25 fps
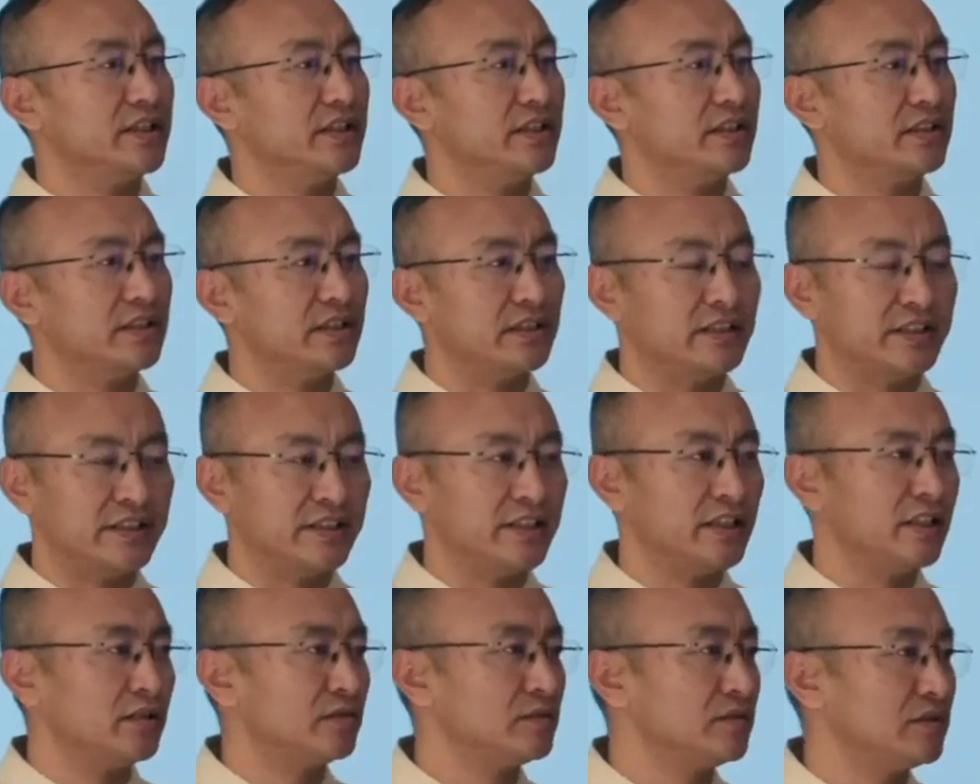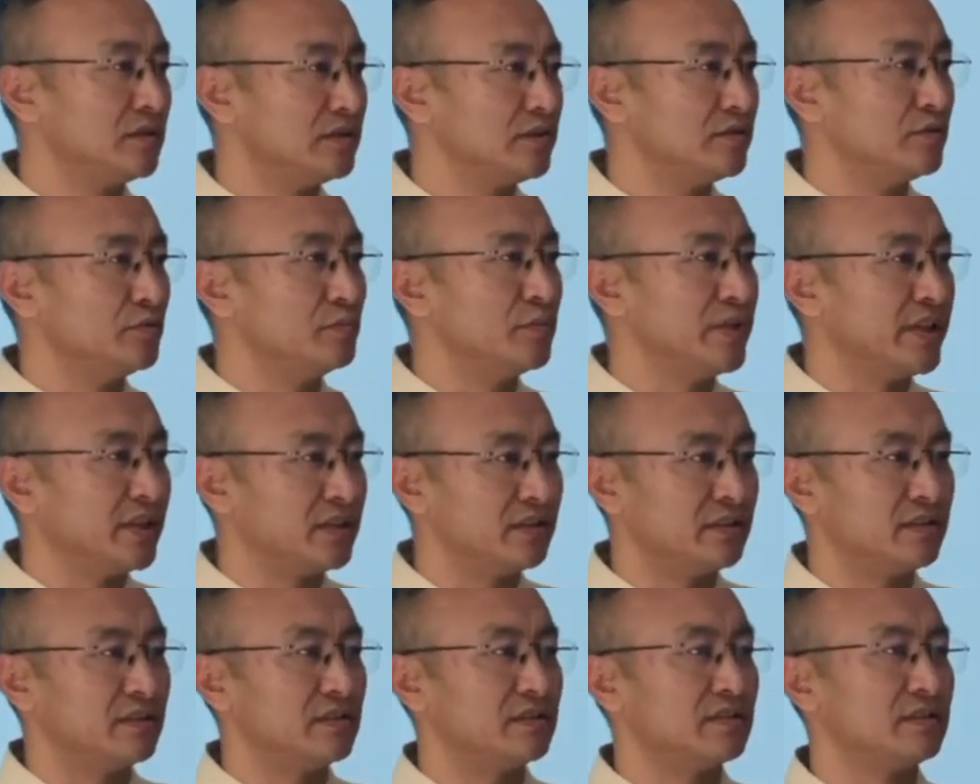in and day out to
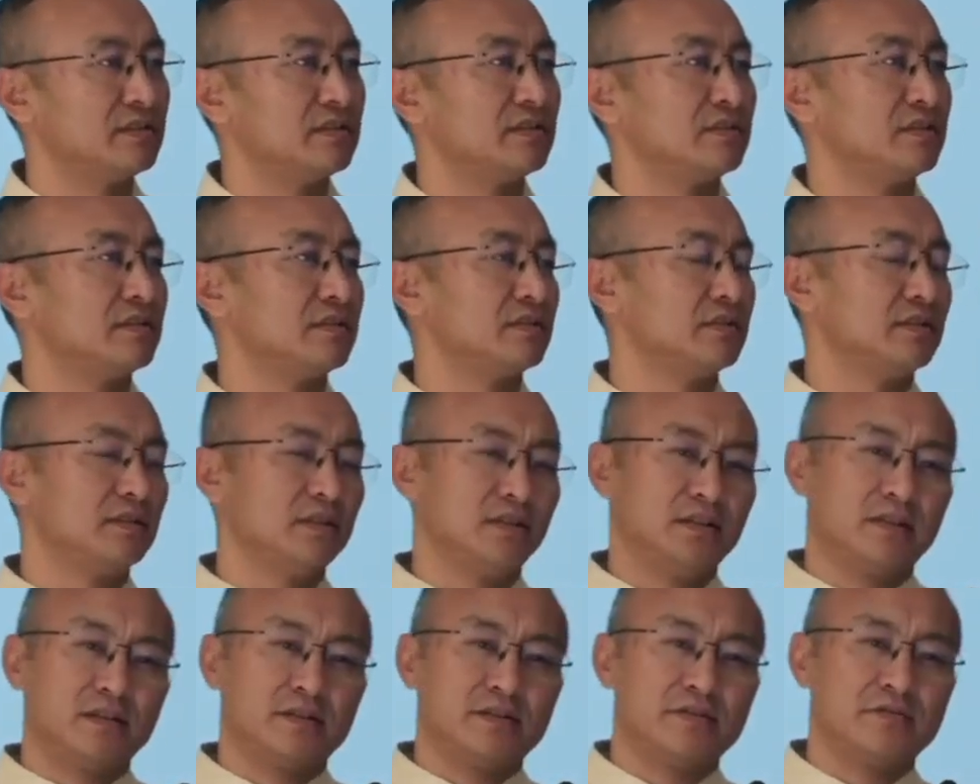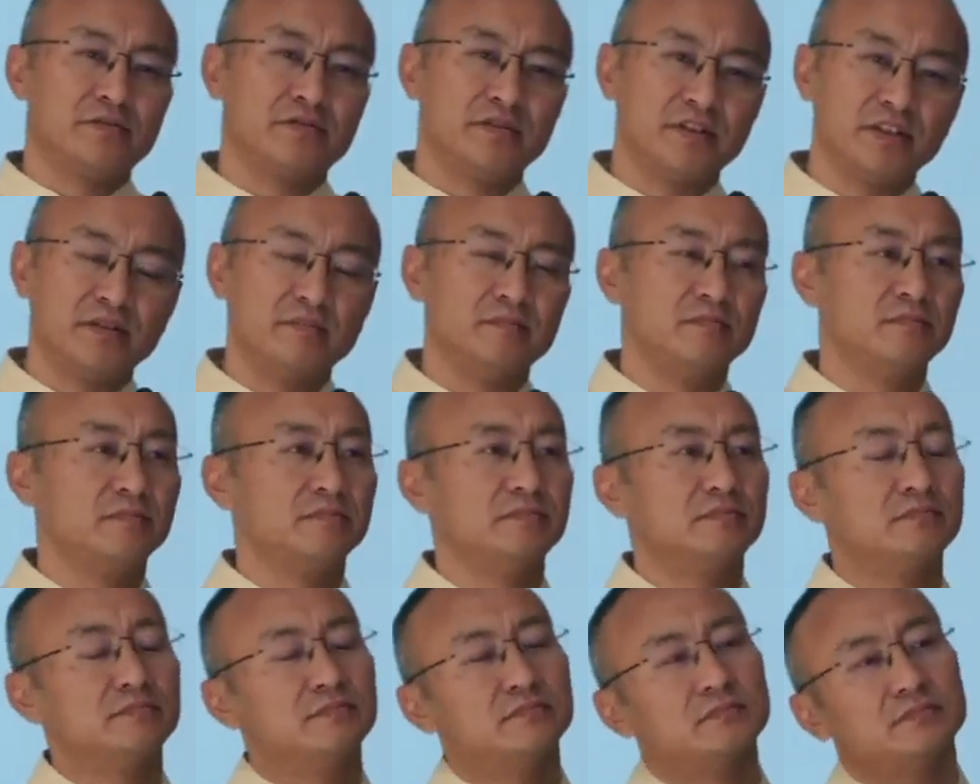make this
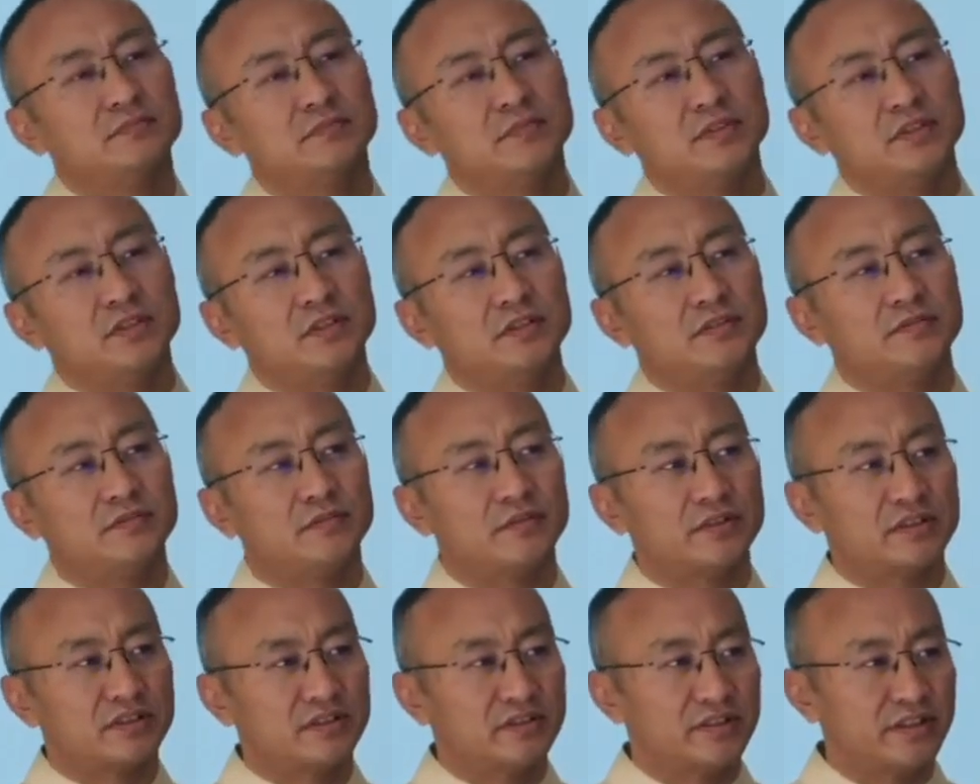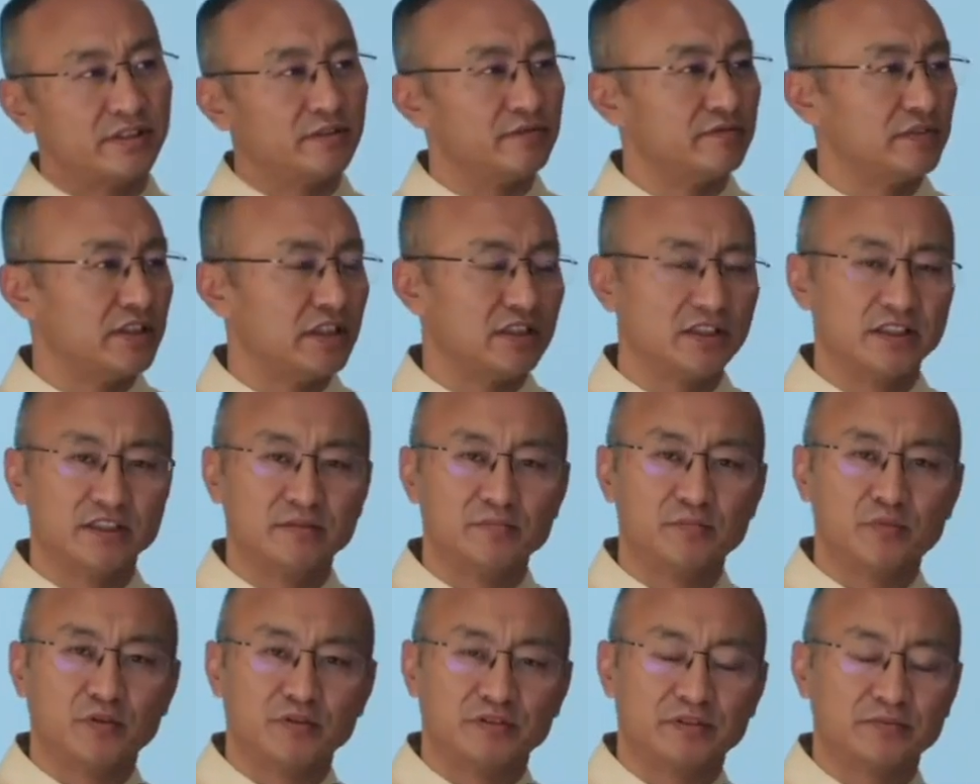dream for a state of
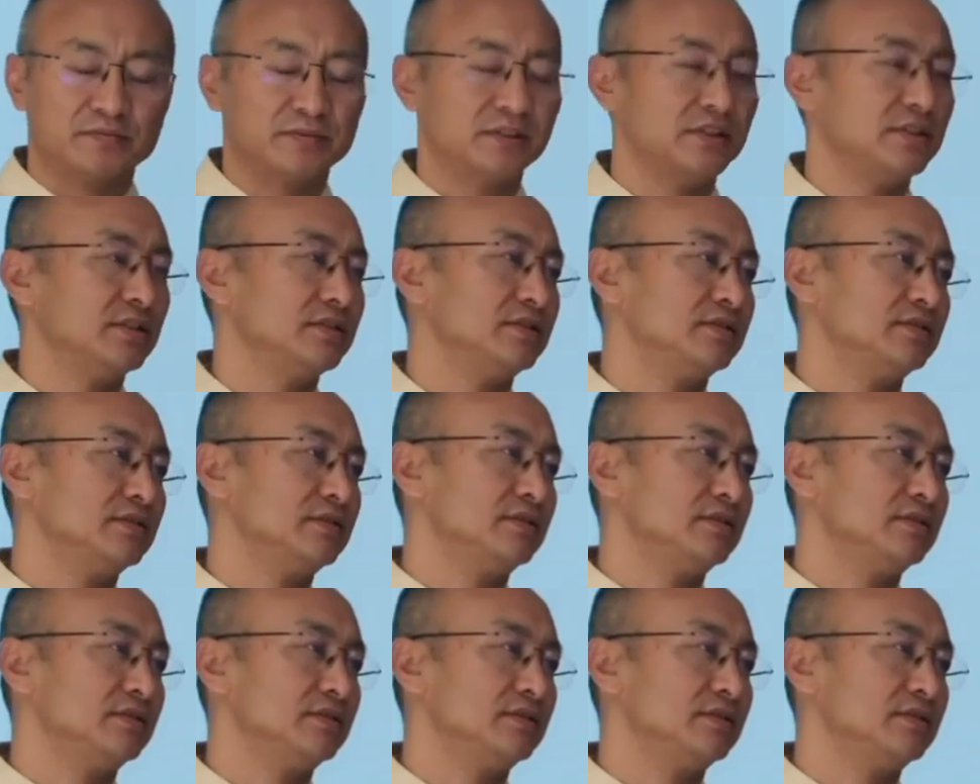Nagaland possible.